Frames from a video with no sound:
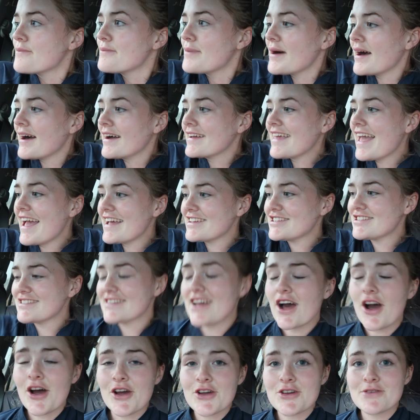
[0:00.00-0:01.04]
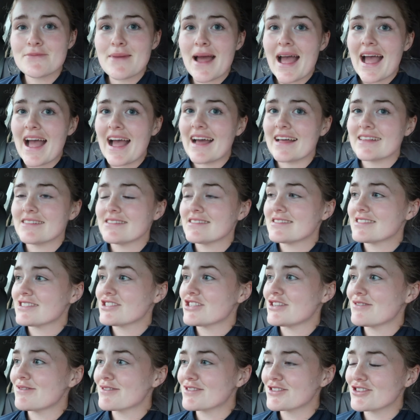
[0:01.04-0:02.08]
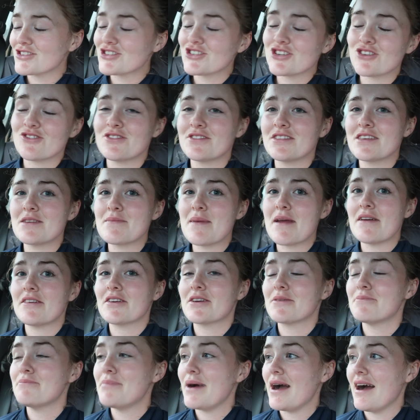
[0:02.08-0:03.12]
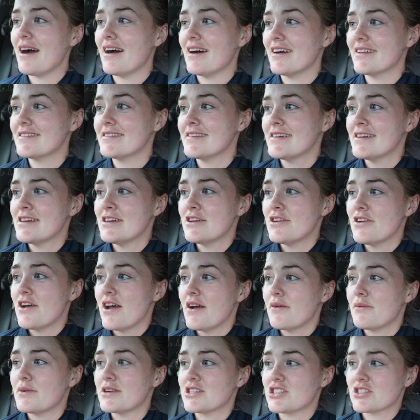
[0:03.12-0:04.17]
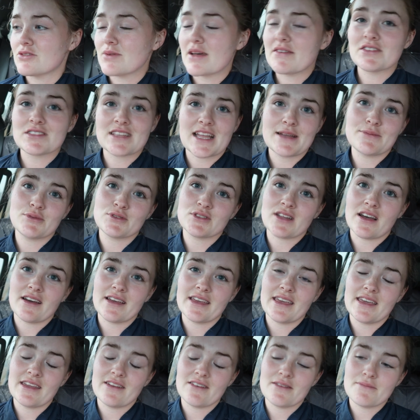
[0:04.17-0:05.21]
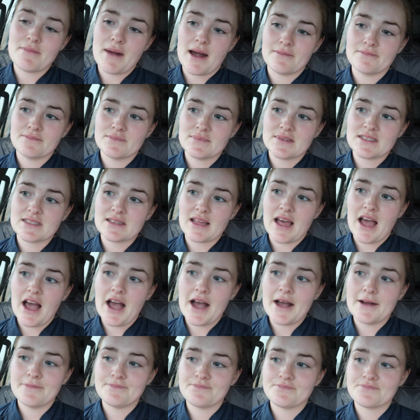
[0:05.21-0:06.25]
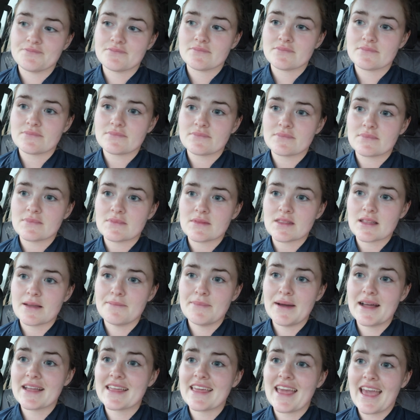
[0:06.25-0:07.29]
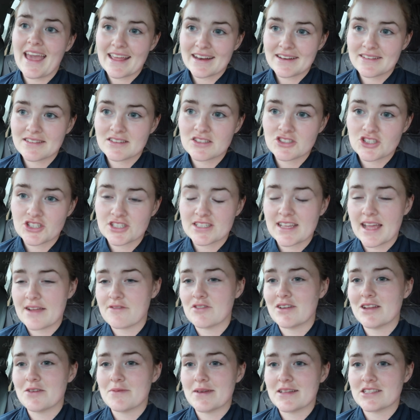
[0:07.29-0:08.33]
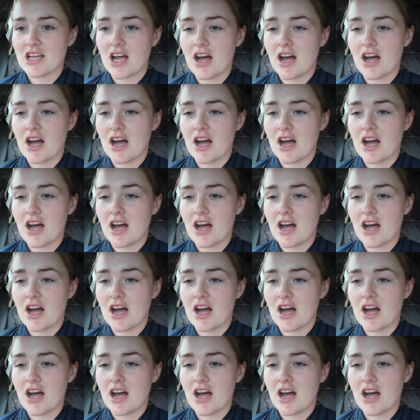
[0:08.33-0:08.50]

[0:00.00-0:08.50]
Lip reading: But yeah, she's home, and she wasn't sure on the American barn, which is where the stables are here at Mum's. But again, just gave her a little bit of